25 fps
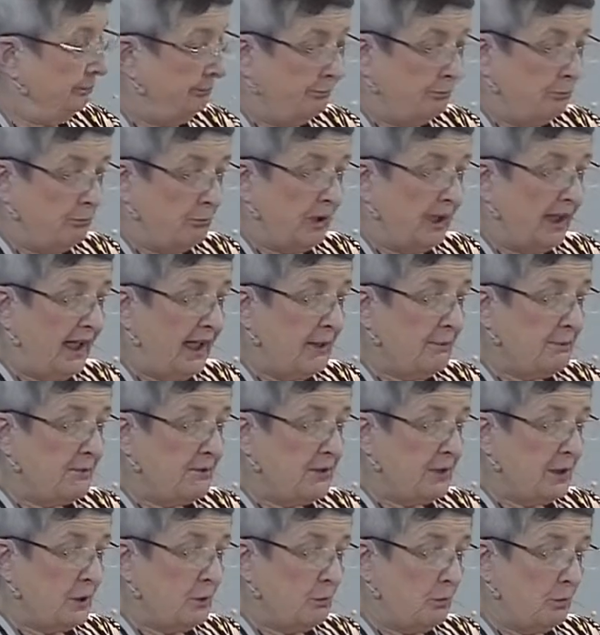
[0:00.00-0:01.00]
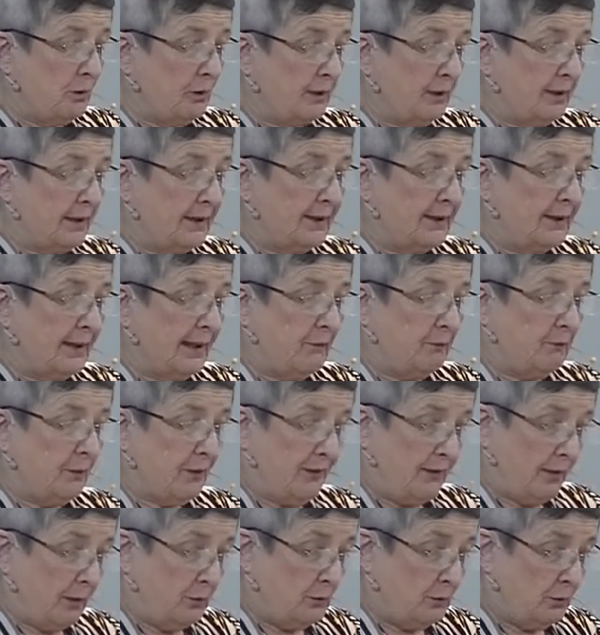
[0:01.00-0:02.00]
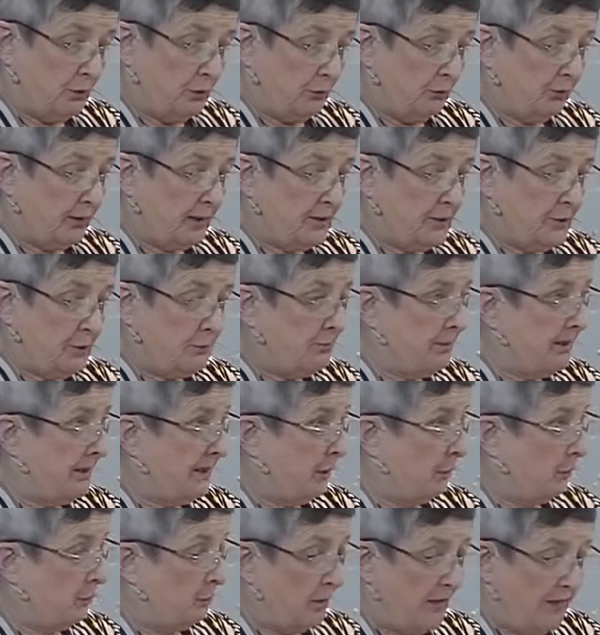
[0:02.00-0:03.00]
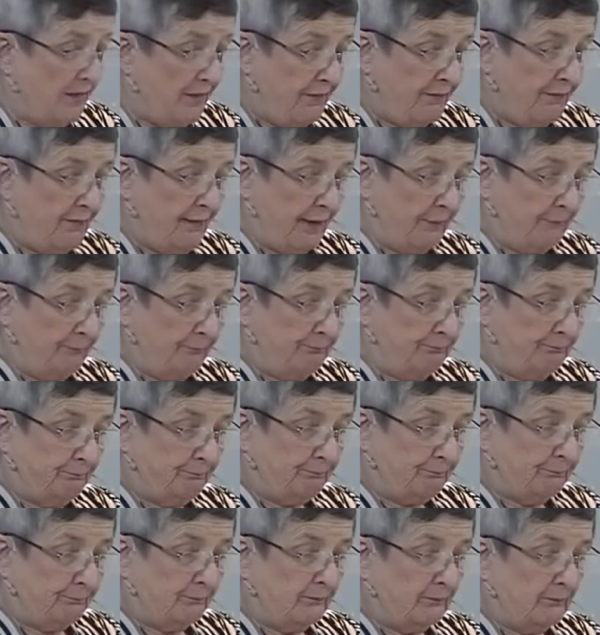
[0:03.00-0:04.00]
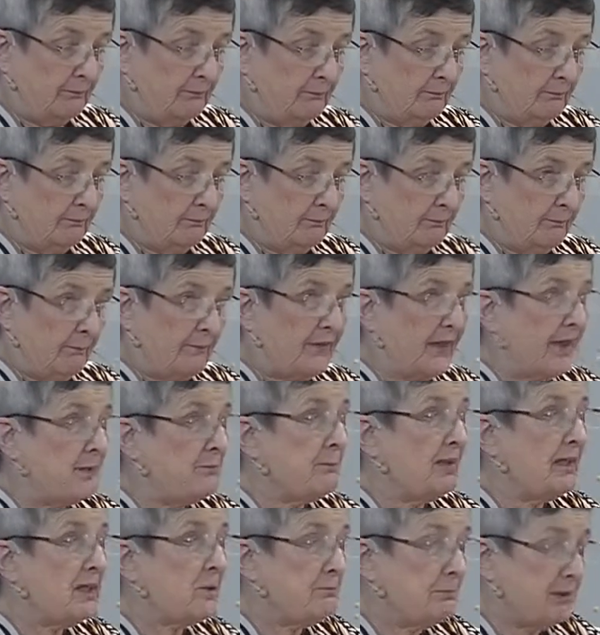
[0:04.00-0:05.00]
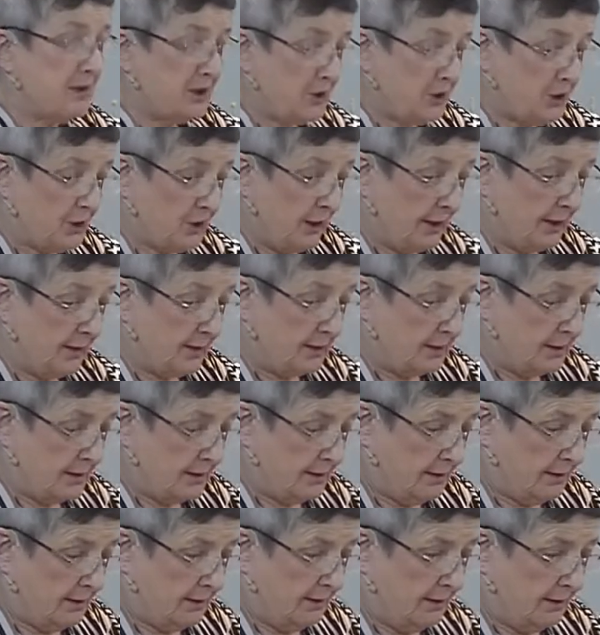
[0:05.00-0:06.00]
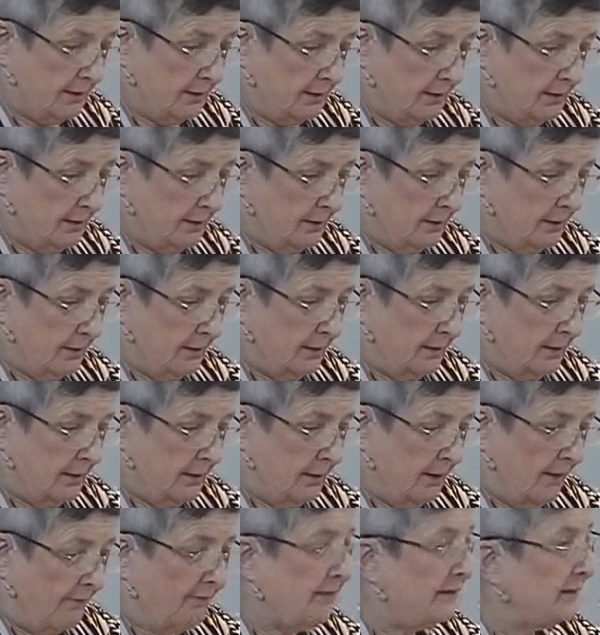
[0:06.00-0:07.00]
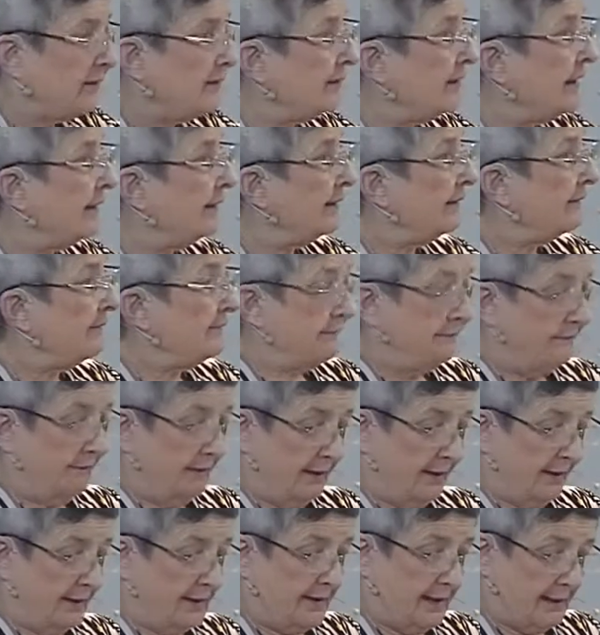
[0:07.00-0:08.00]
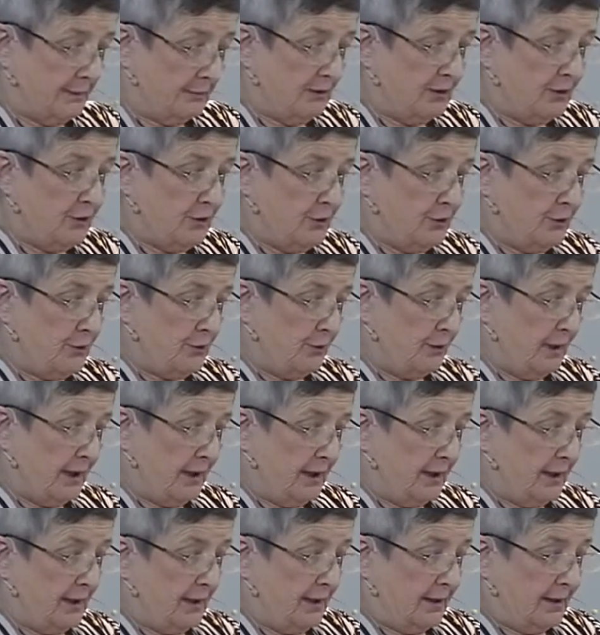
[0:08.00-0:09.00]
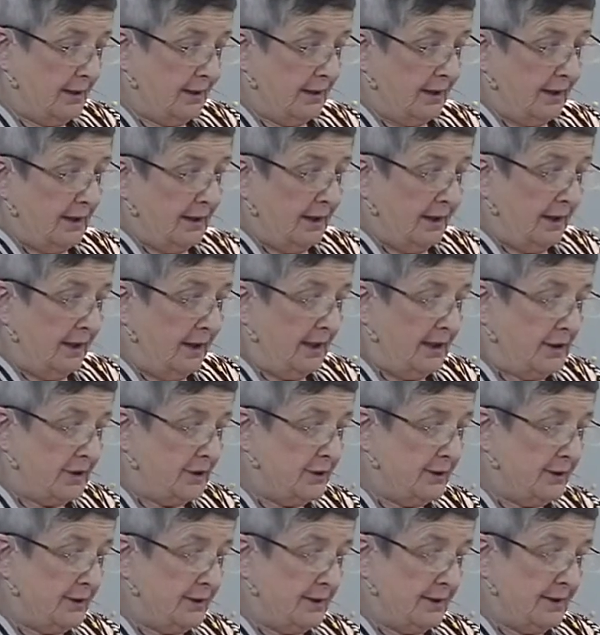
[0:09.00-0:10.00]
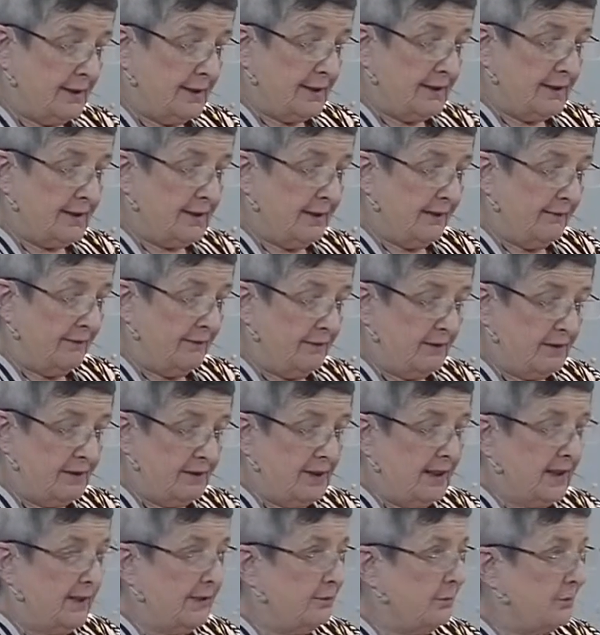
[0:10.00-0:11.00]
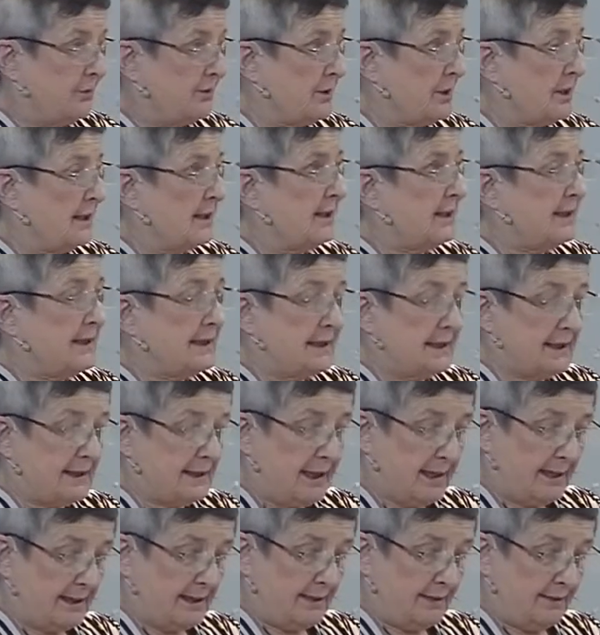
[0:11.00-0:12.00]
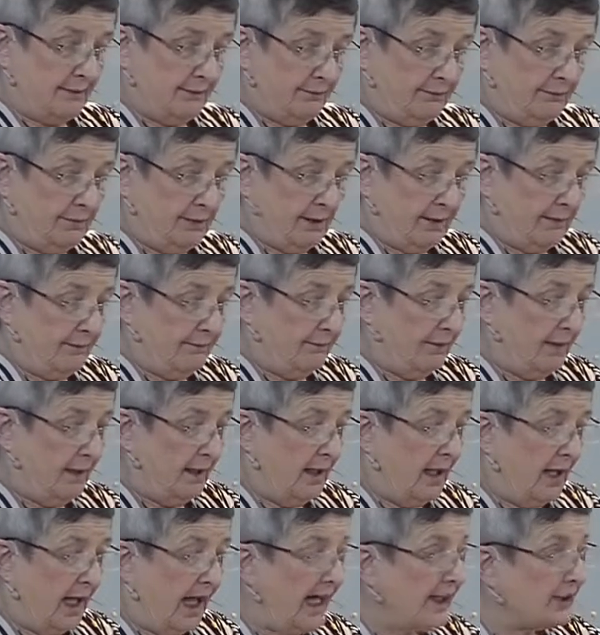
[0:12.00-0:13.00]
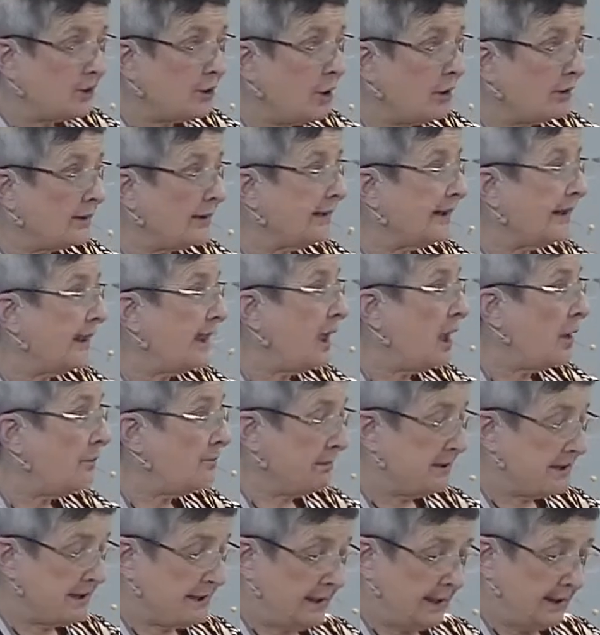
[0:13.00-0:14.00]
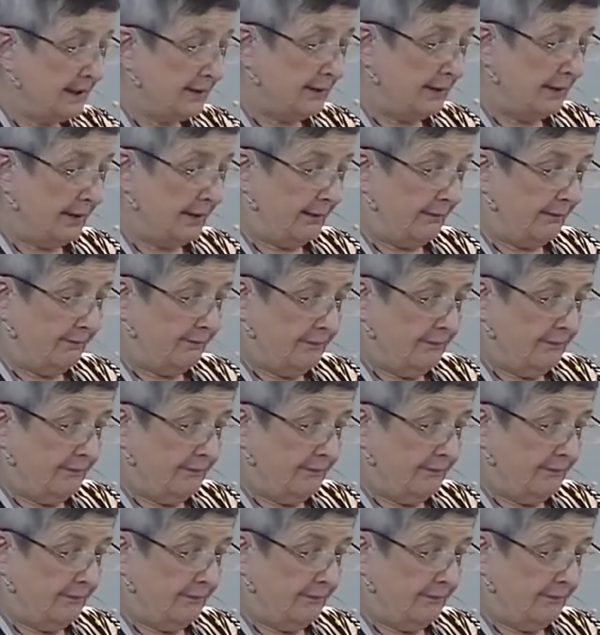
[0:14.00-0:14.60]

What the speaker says: Perhaps they worried that without Christ being with them, they might be shunned. The love demonstrated in Jesus' life and death was an extensive love, an all-encompassing love.